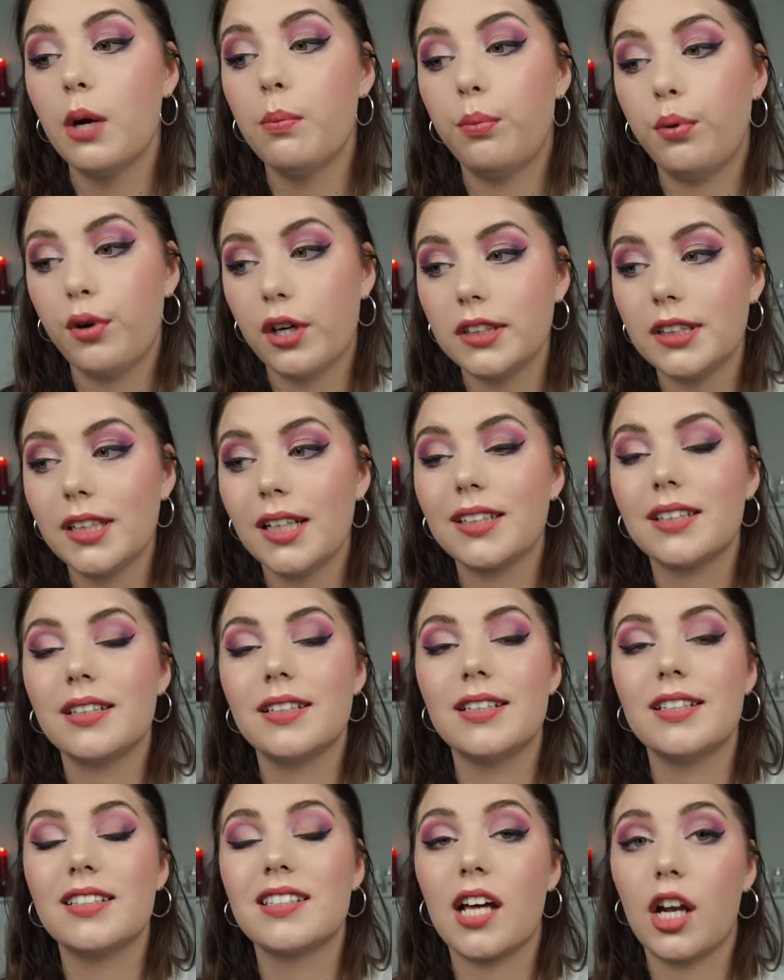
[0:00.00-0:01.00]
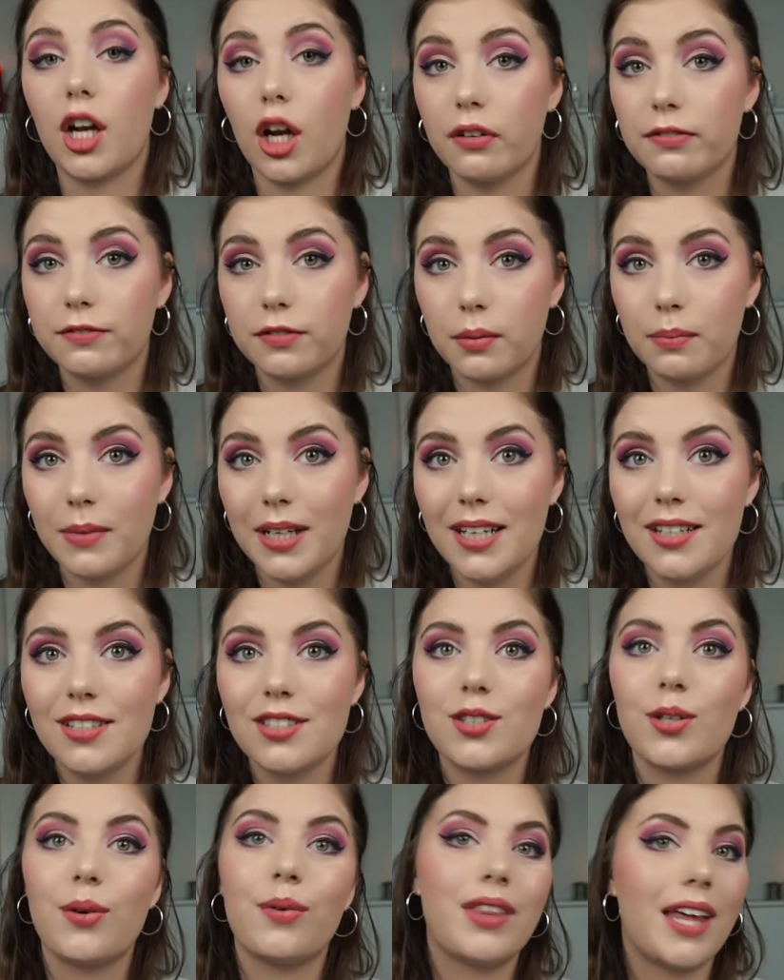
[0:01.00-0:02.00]
project is enough for me
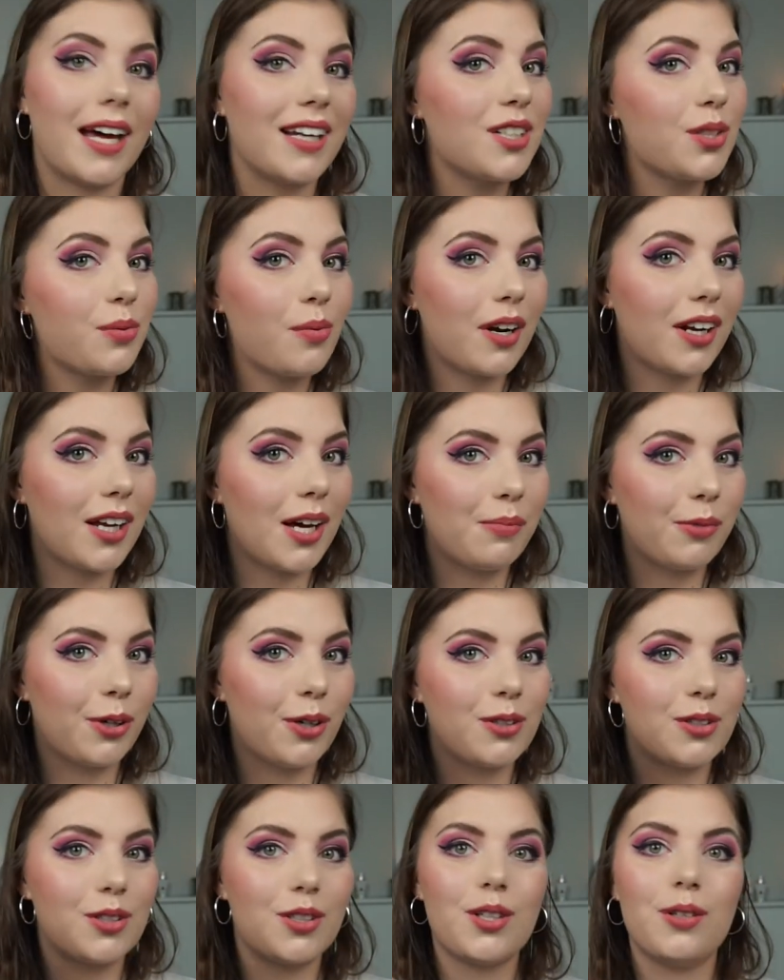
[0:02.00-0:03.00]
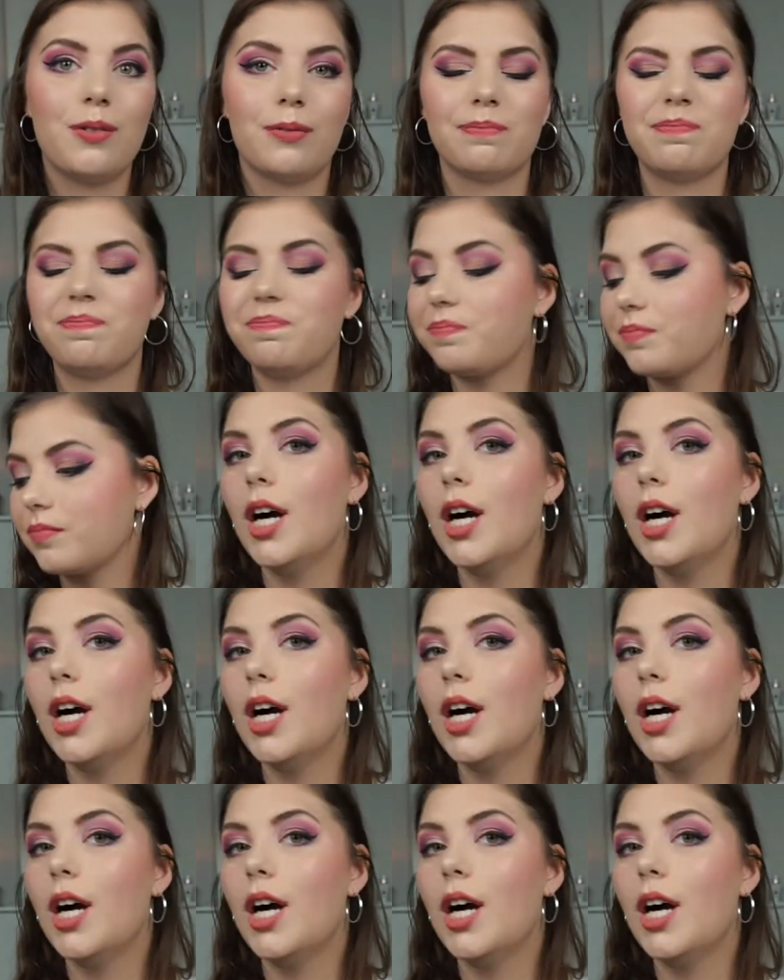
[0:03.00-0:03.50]
so that is what I'm going to do.